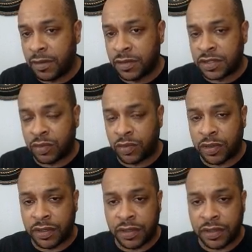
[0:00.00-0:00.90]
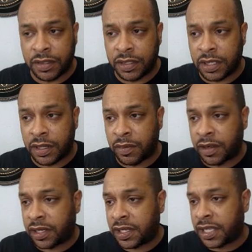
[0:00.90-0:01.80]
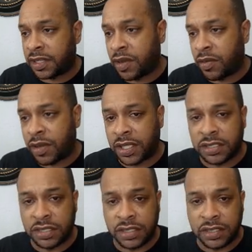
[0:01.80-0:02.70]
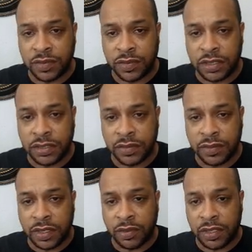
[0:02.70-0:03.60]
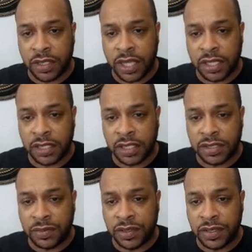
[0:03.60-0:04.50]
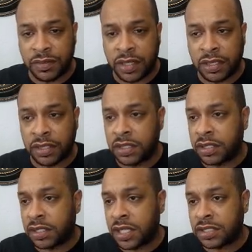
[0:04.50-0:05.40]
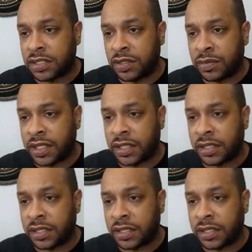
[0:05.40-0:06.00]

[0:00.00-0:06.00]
what's the word? I'm already connecting my wallet to this one. But I'm going to add it as a bookmark. Actually, go back